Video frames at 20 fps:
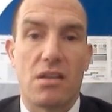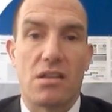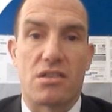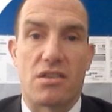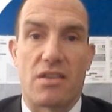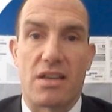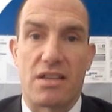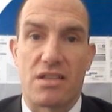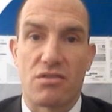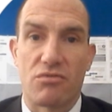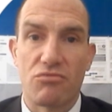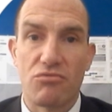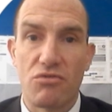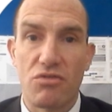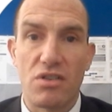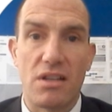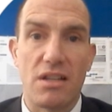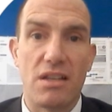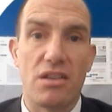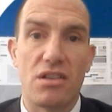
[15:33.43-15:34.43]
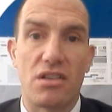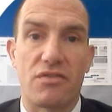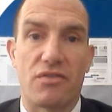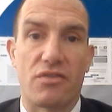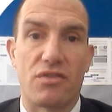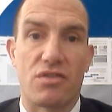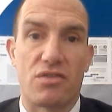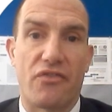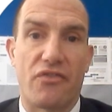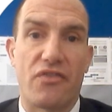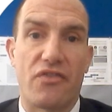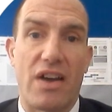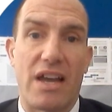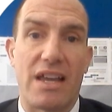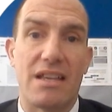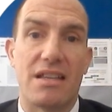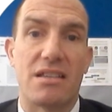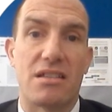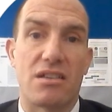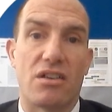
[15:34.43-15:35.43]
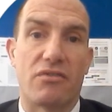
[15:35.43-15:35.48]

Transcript: So that's a really useful sort of phase